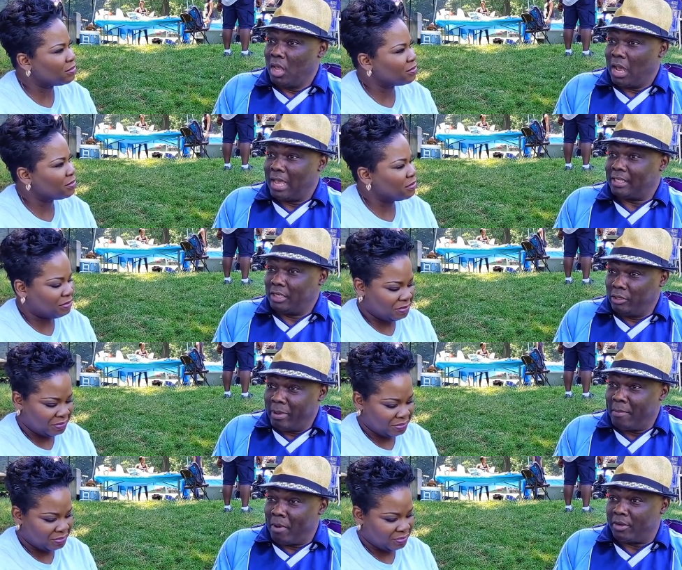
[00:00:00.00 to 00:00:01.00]
Speaker 1: I told
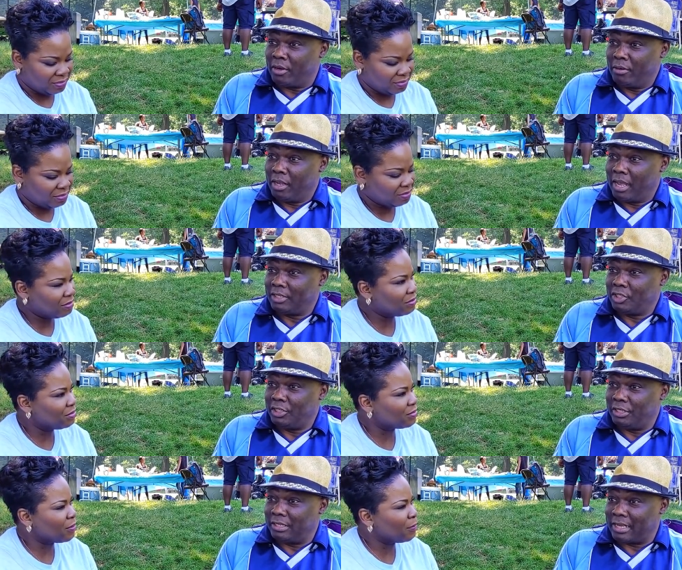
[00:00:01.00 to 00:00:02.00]
my mother and she
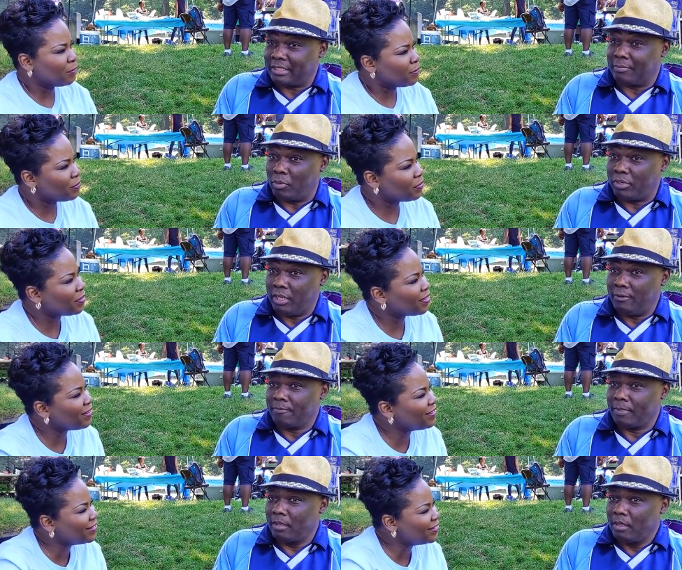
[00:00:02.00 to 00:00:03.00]
didn't accept,
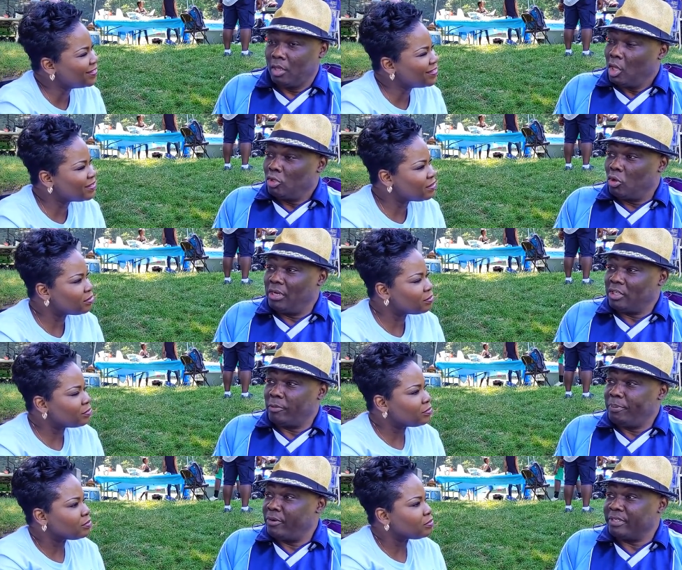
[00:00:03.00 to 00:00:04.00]
okay? Don't let
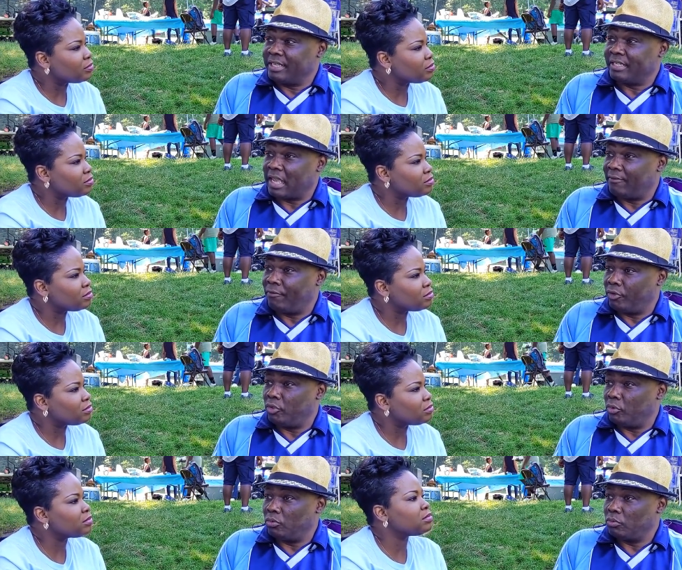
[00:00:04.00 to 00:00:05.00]
your parents decide for
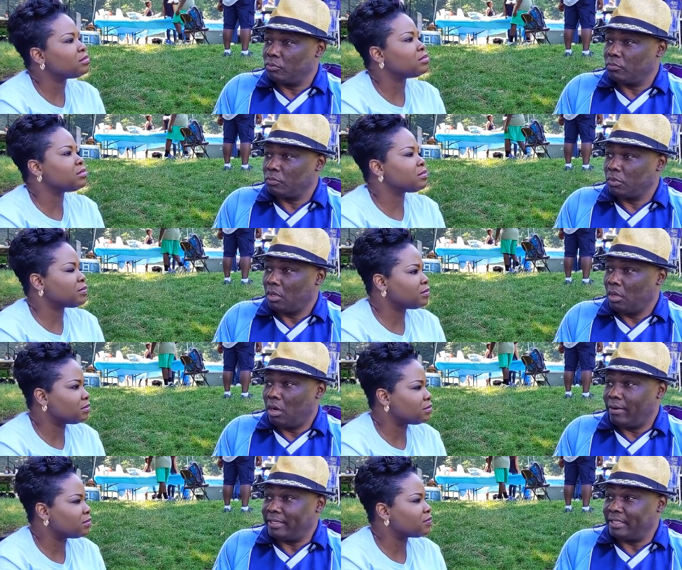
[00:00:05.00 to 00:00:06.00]
you.
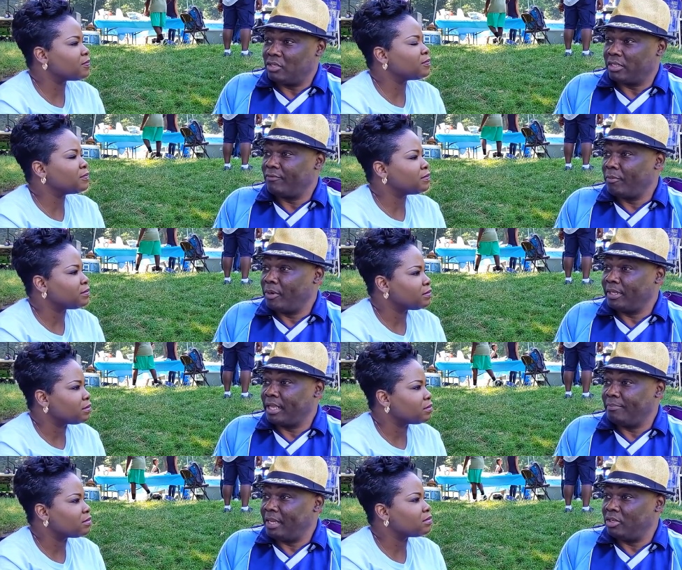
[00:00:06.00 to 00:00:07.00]
All right, it's not everybody
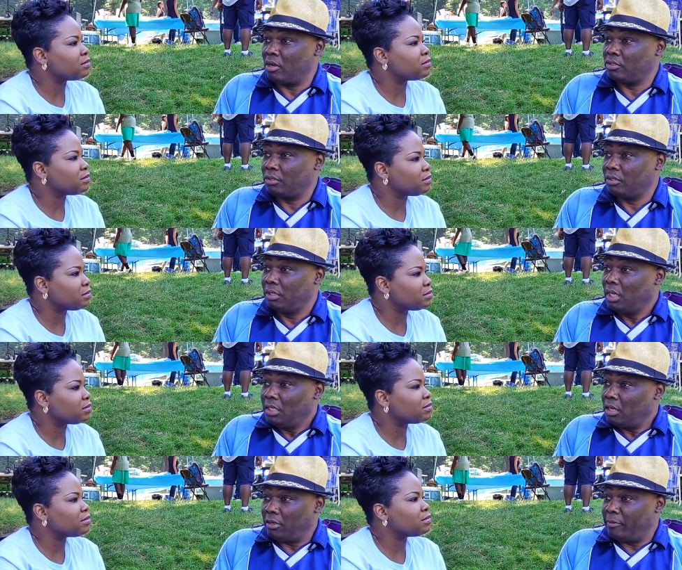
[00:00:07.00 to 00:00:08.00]
can be a doctor,
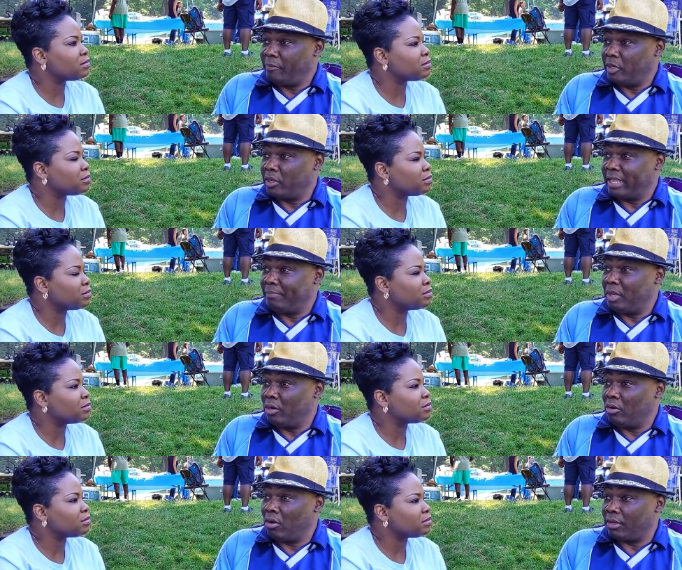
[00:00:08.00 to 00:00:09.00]
not everybody can be
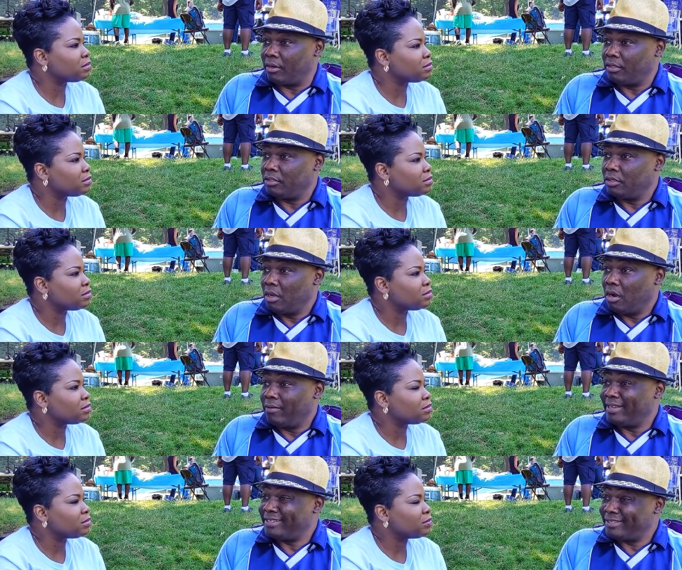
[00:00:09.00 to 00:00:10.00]
a lawyer.
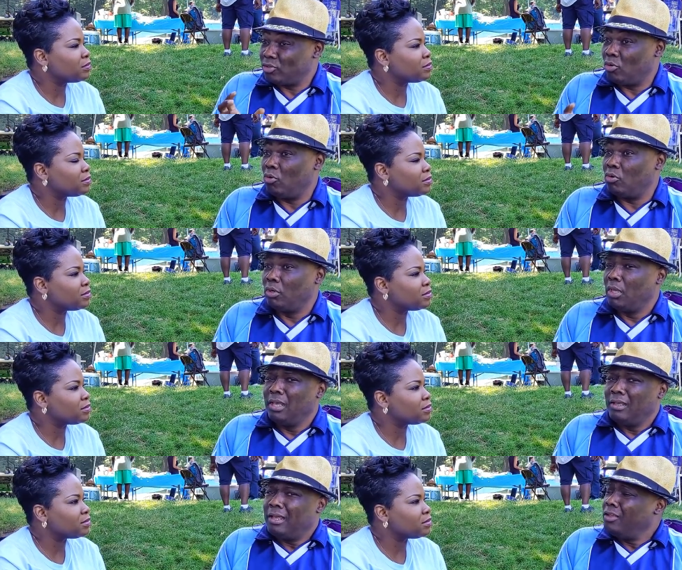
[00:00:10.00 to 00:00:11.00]
All right, so
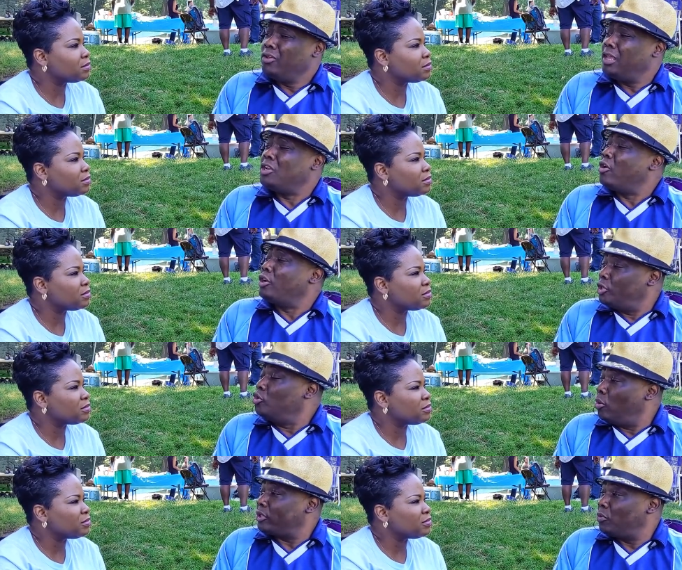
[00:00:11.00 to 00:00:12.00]
in early
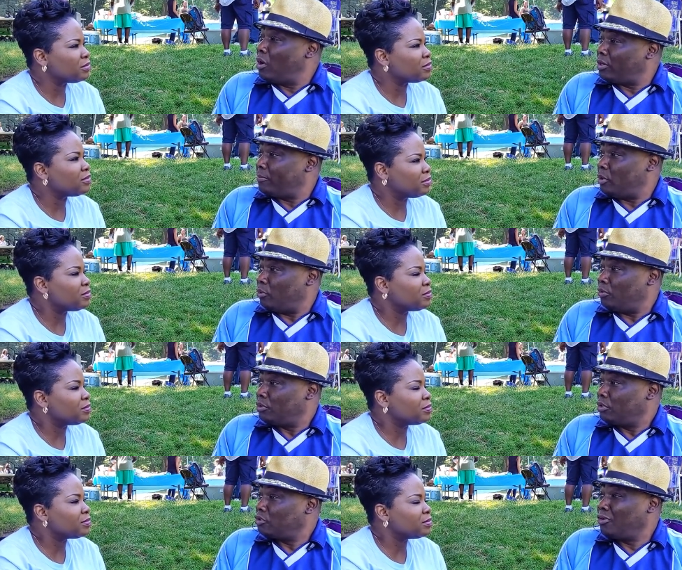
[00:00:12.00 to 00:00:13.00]
you know what you want to do.
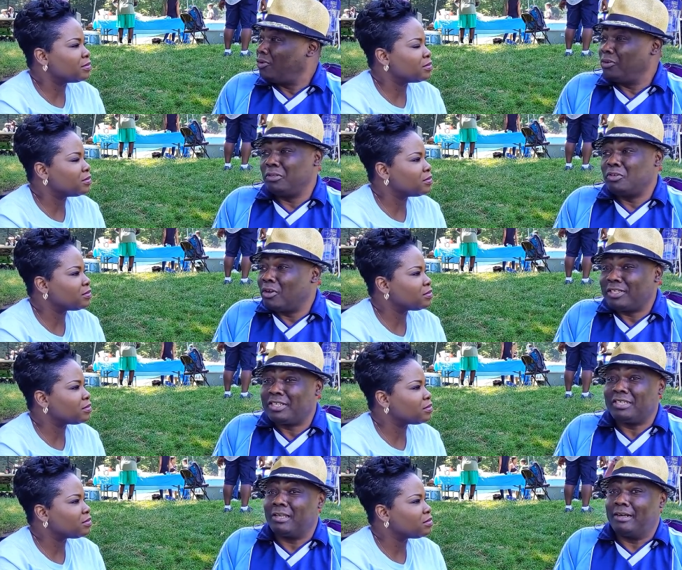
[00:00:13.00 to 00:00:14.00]
So just